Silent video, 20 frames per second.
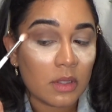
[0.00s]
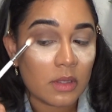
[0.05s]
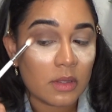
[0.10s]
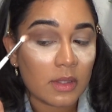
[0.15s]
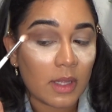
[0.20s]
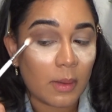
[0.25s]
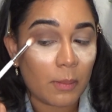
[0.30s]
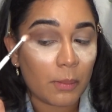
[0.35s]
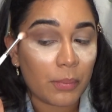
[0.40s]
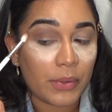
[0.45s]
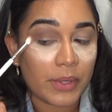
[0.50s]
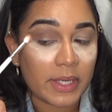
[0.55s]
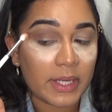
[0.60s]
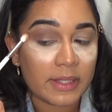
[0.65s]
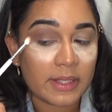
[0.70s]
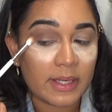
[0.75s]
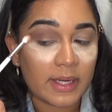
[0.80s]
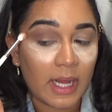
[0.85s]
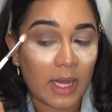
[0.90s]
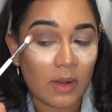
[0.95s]
Now I'm bringing
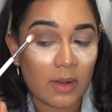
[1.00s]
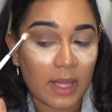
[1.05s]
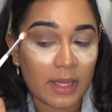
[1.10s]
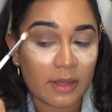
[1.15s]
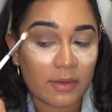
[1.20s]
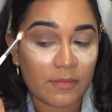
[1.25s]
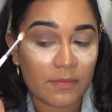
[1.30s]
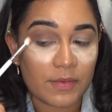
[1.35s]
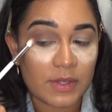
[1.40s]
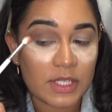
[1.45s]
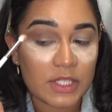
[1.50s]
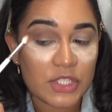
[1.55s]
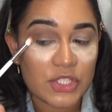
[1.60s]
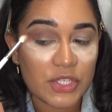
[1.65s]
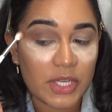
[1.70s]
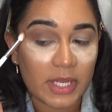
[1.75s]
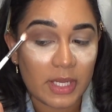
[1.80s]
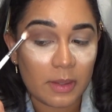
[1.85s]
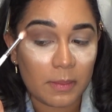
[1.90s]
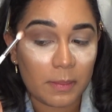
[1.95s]
it out like a V
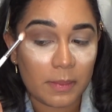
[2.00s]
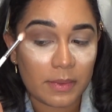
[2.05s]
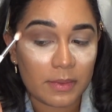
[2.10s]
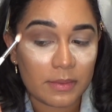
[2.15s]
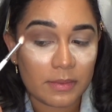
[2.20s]
shape.